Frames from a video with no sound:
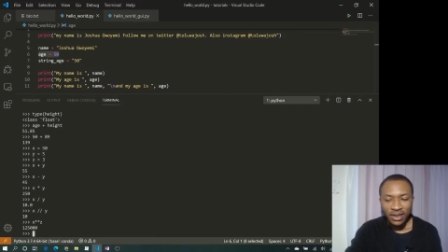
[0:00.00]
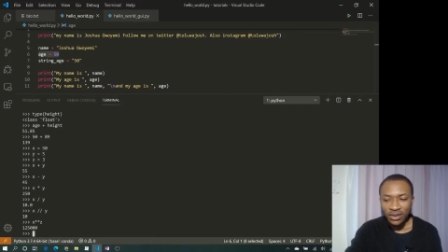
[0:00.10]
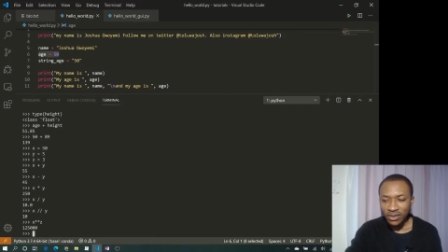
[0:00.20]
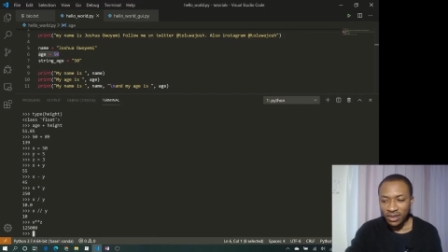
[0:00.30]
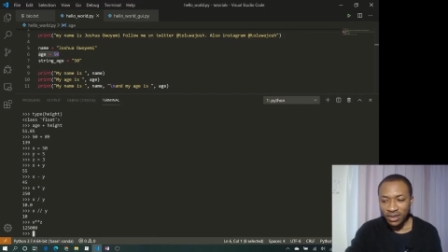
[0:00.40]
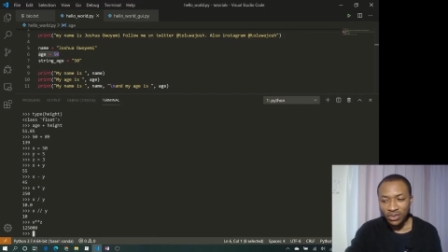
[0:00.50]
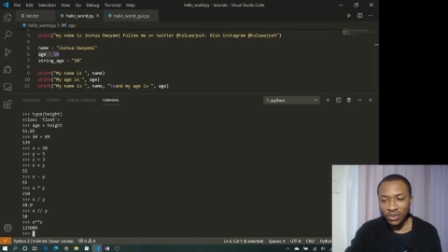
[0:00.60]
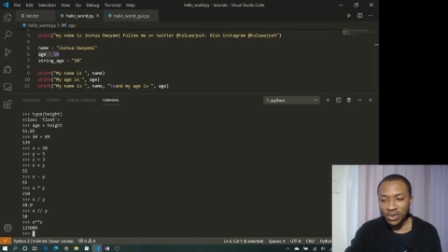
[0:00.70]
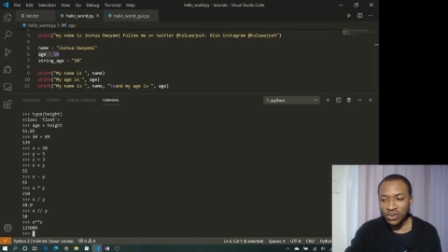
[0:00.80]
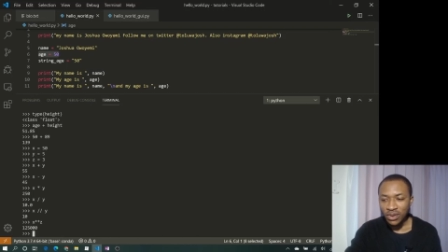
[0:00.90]
Well, this is
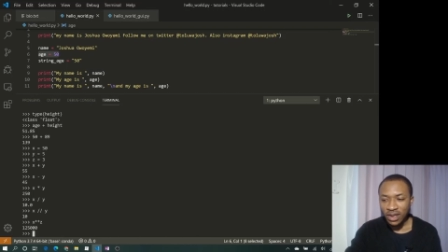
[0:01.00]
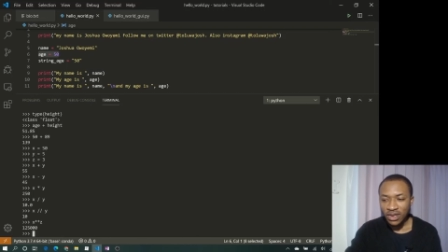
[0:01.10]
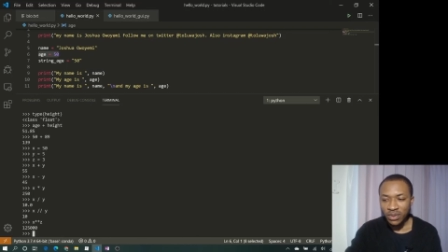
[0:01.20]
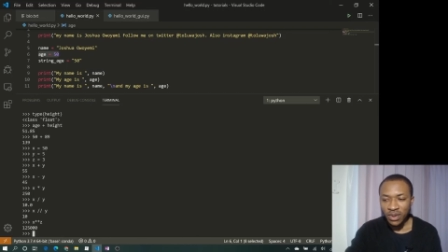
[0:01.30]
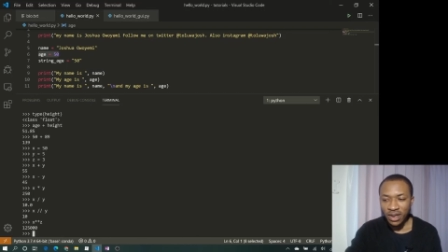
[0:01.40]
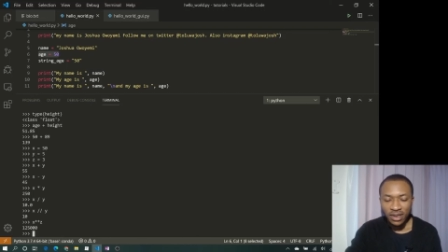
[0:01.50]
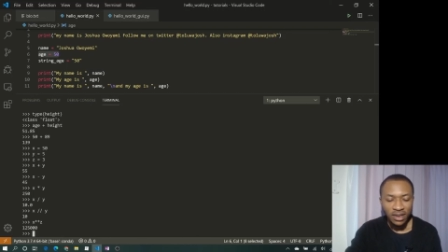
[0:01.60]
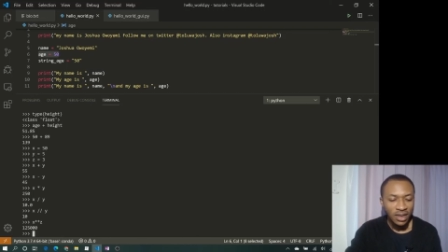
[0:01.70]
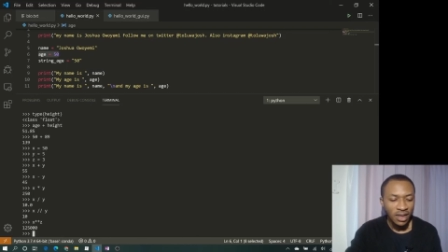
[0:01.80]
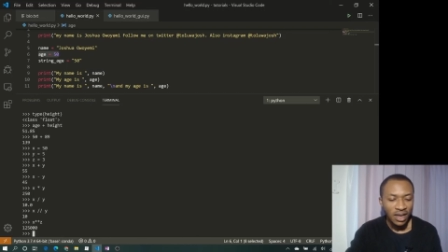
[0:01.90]
what you would expect.
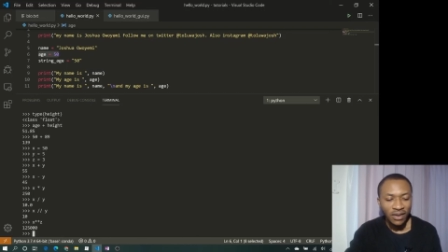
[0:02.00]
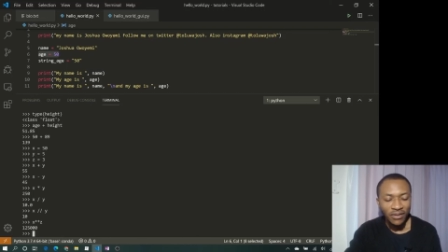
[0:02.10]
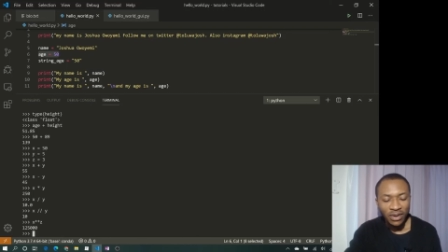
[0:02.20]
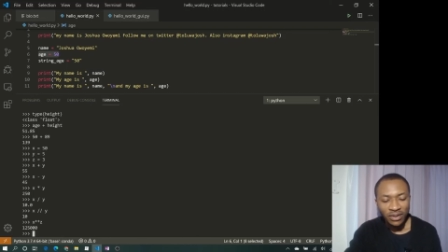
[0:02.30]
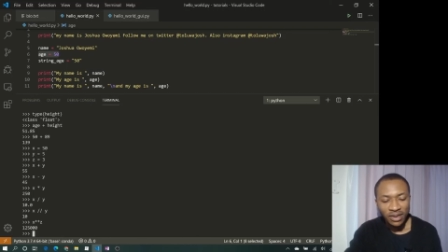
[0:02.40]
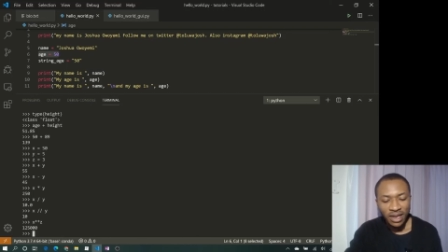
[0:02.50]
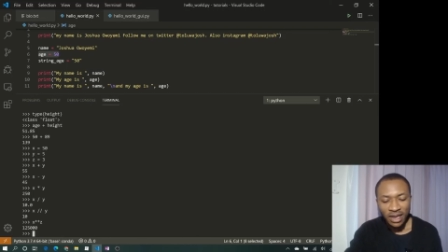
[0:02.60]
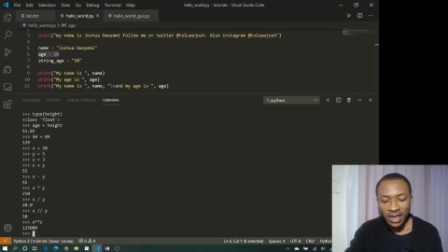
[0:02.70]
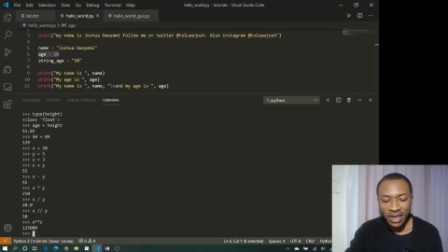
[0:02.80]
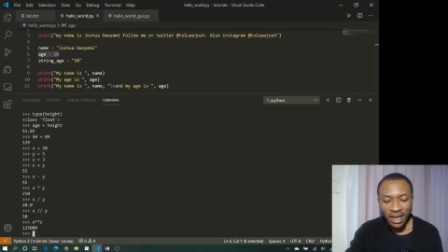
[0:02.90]
And if I want to
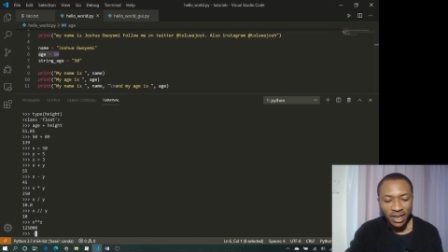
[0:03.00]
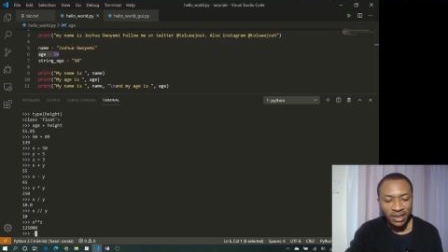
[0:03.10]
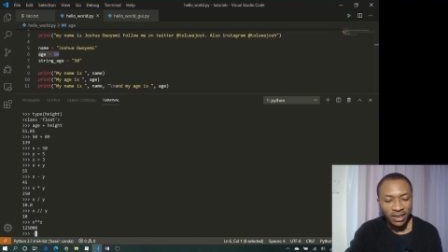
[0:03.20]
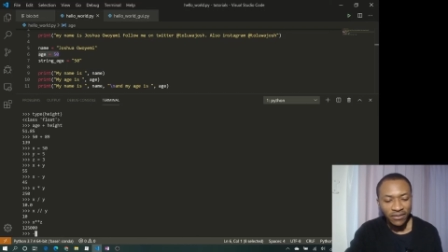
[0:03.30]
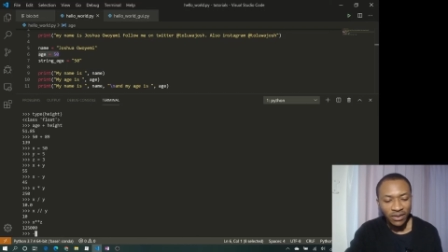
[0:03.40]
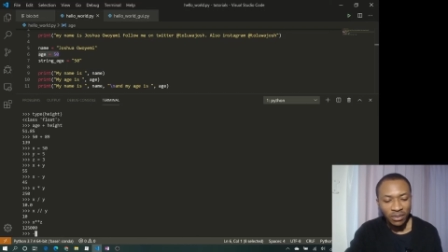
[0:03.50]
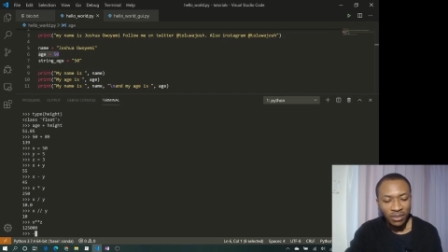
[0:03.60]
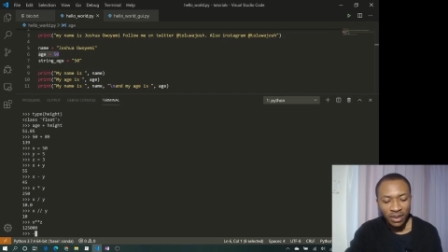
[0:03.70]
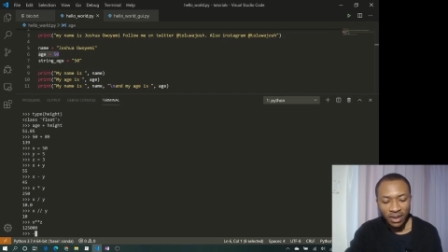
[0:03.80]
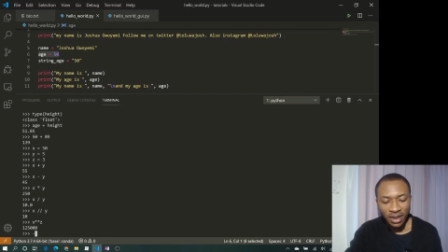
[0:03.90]
get a negative
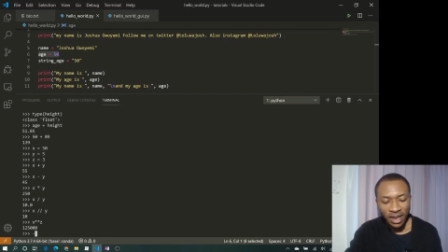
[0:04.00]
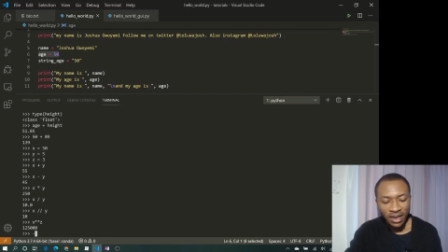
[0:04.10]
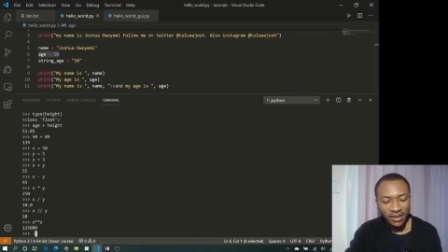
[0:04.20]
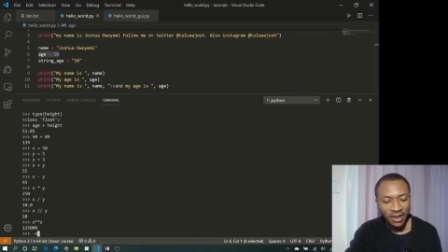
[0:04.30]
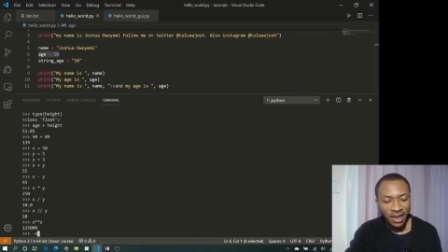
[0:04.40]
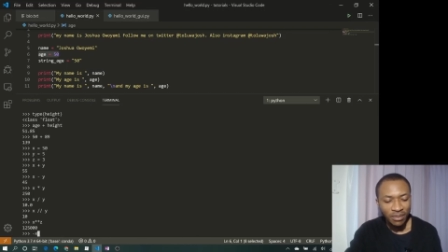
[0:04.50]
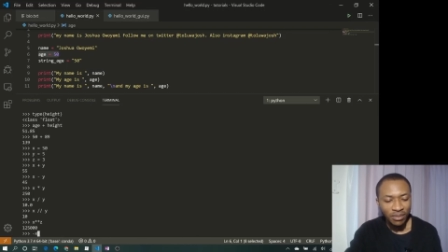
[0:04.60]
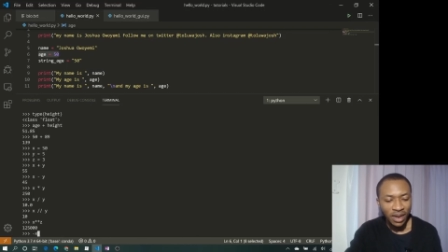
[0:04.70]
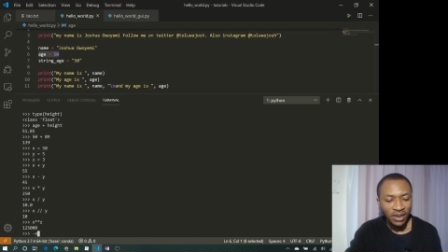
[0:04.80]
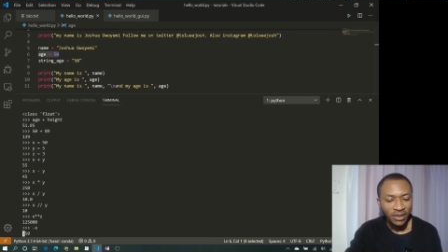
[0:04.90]
number, I can say
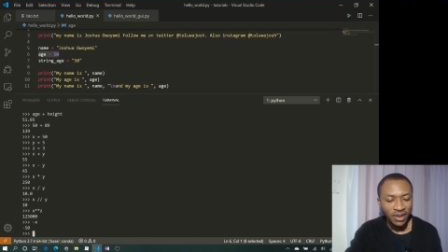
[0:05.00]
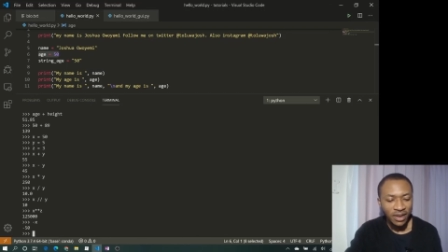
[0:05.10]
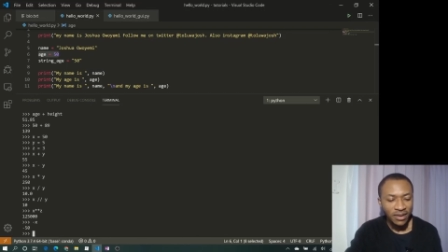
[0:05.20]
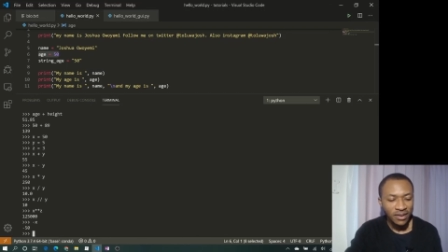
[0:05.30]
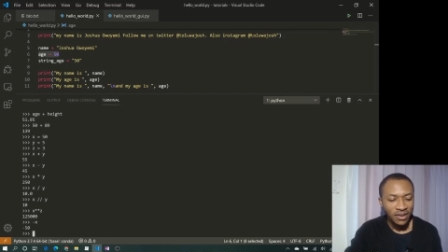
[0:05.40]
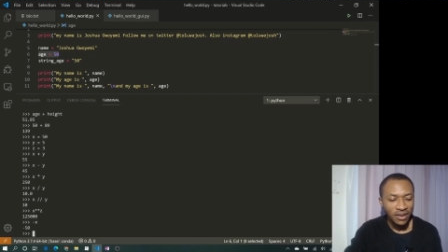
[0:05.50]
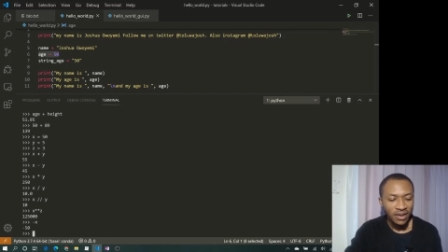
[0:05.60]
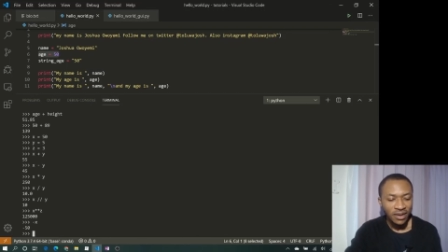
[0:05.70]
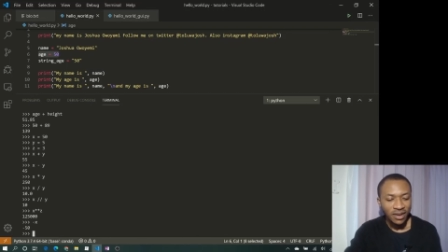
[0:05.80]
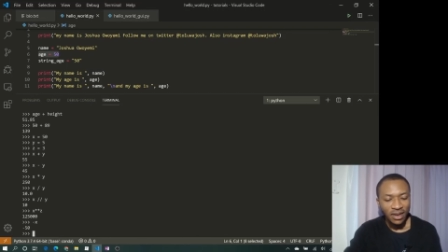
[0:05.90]
minus x,
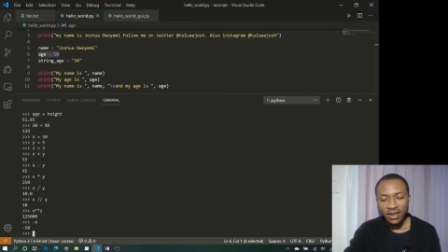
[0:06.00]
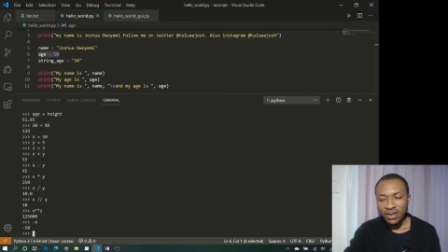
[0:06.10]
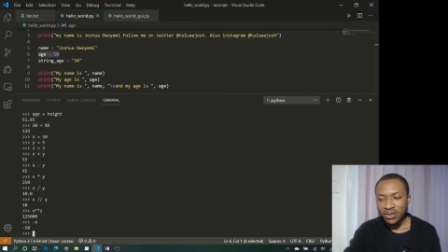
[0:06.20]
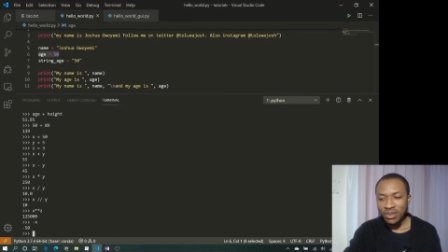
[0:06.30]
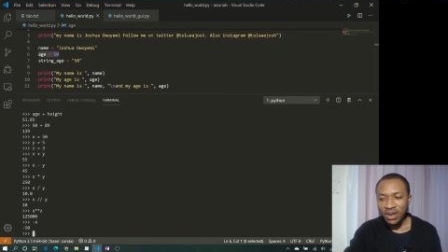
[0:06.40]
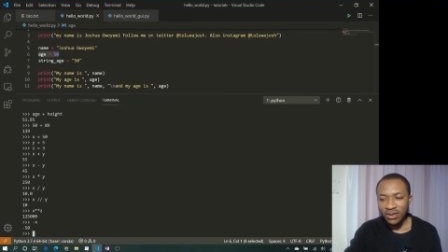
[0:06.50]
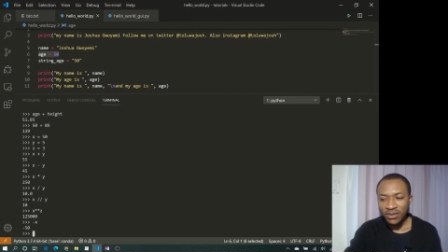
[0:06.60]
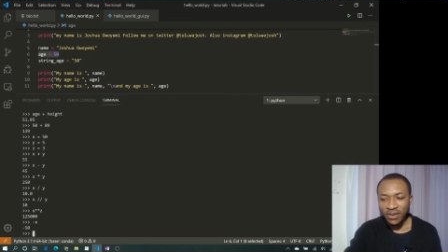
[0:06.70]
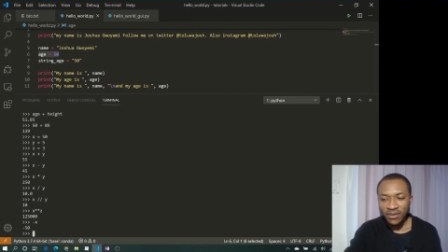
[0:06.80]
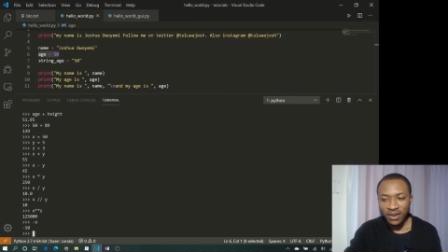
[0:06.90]
and this is minus
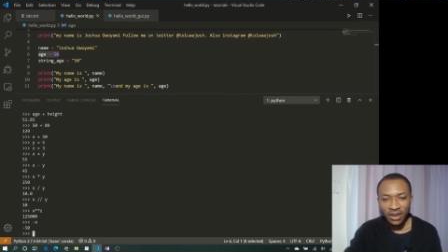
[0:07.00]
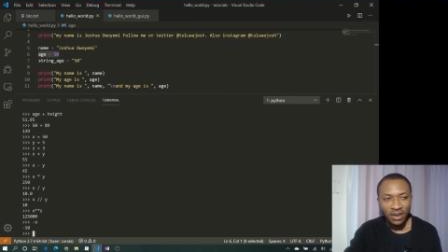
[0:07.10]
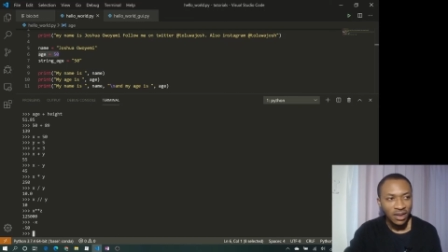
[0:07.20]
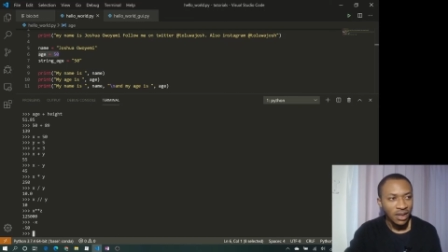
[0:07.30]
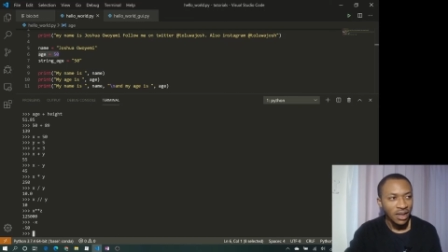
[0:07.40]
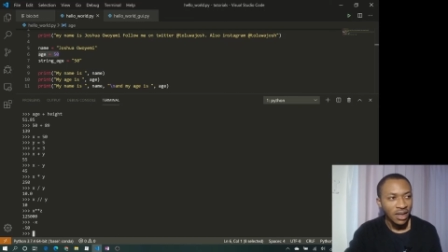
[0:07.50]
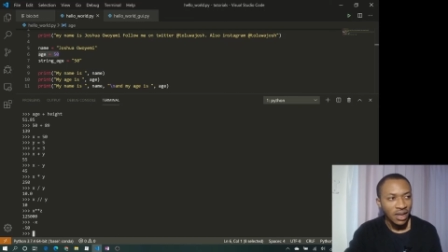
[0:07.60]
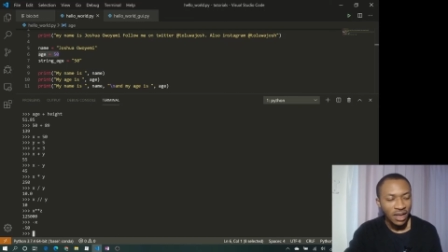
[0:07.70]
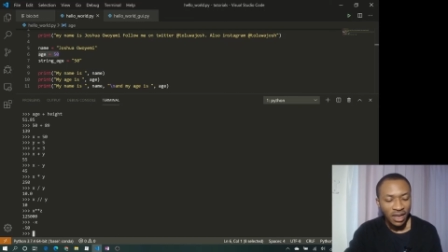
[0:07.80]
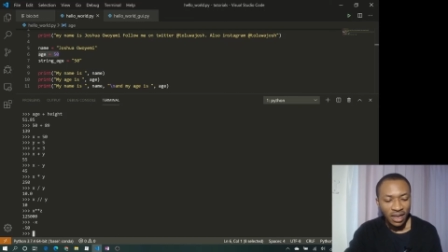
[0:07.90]
50.
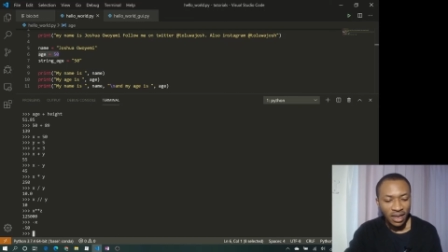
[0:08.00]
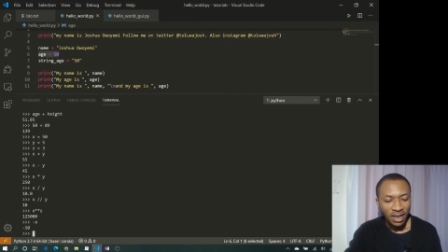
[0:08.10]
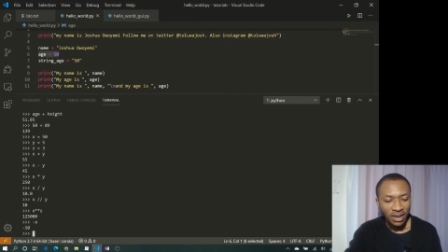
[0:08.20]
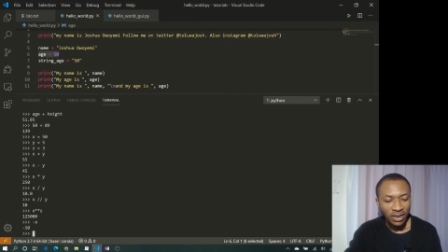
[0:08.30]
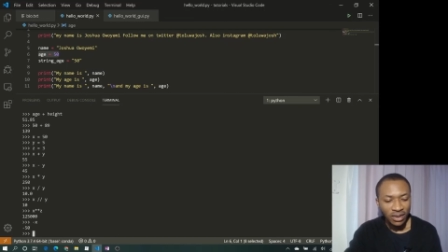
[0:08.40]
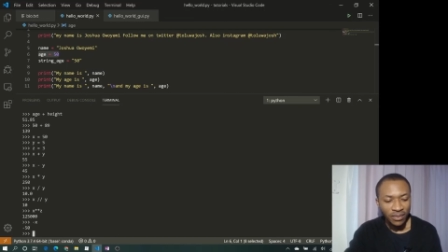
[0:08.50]
And